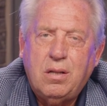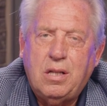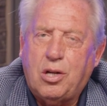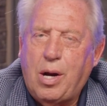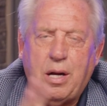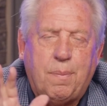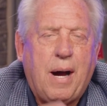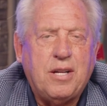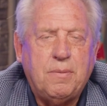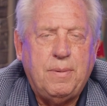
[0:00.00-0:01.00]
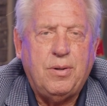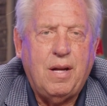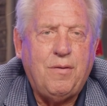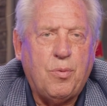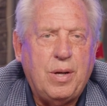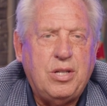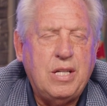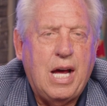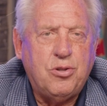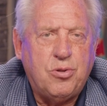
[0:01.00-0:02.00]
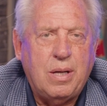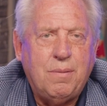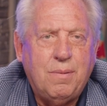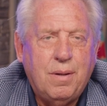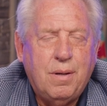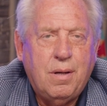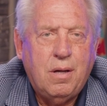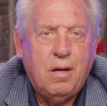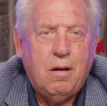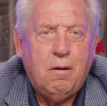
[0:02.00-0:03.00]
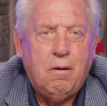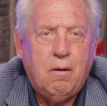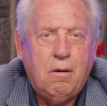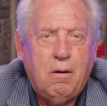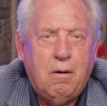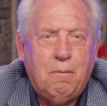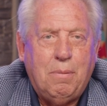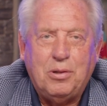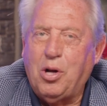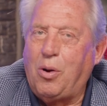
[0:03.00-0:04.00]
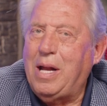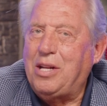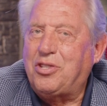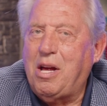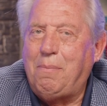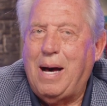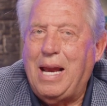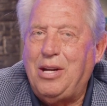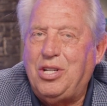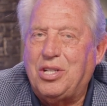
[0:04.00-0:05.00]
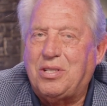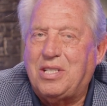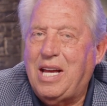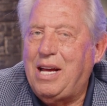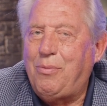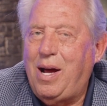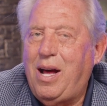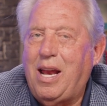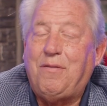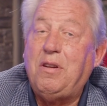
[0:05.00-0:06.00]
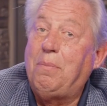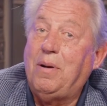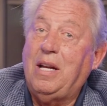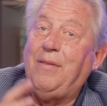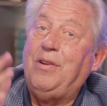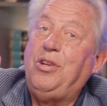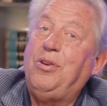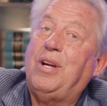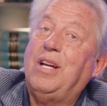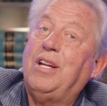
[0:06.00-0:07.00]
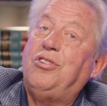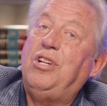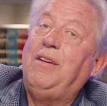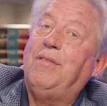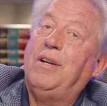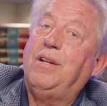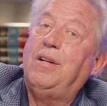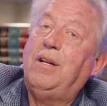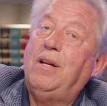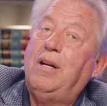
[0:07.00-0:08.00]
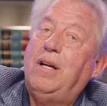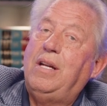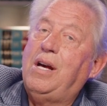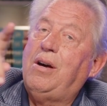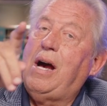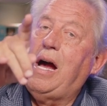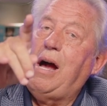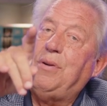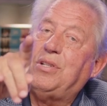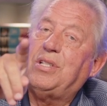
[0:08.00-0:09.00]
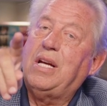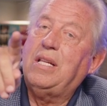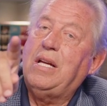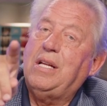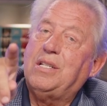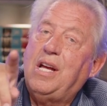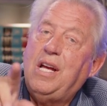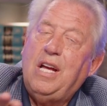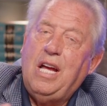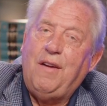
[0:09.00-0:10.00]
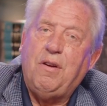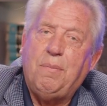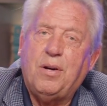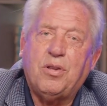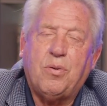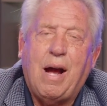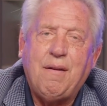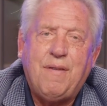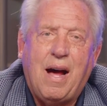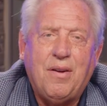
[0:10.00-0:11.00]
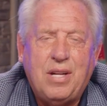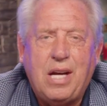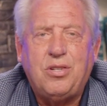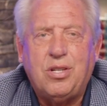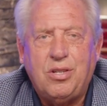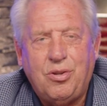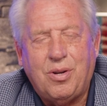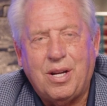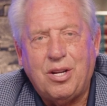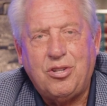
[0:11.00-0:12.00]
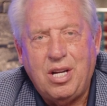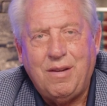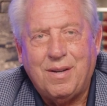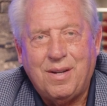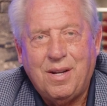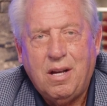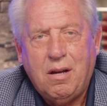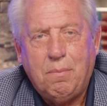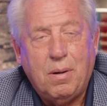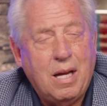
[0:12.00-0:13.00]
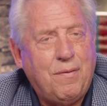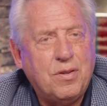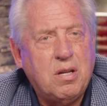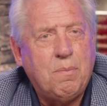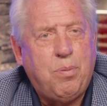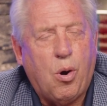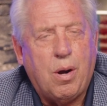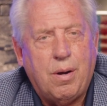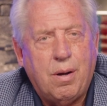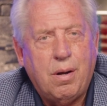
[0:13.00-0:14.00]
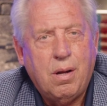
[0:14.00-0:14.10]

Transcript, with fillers: the greater possibility of you reaching that dream. But don't let somebody just say, well, if you believe it, you can achieve it. Now, I, would say this if you build the right foundation, you can achieve it. Belief is important,